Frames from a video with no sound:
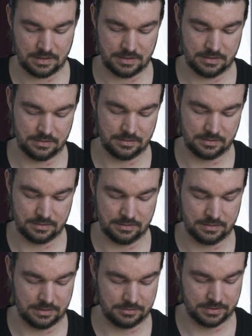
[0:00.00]
And
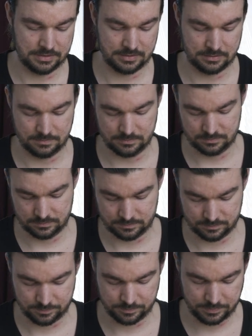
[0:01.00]
there is some
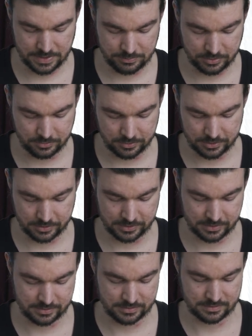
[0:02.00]
paperwork,
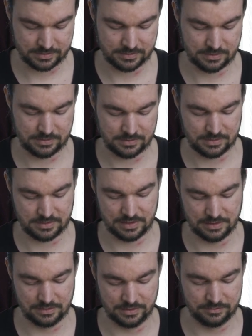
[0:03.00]
a nice
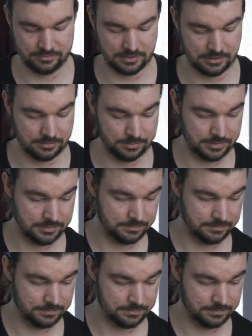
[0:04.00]
little envelope.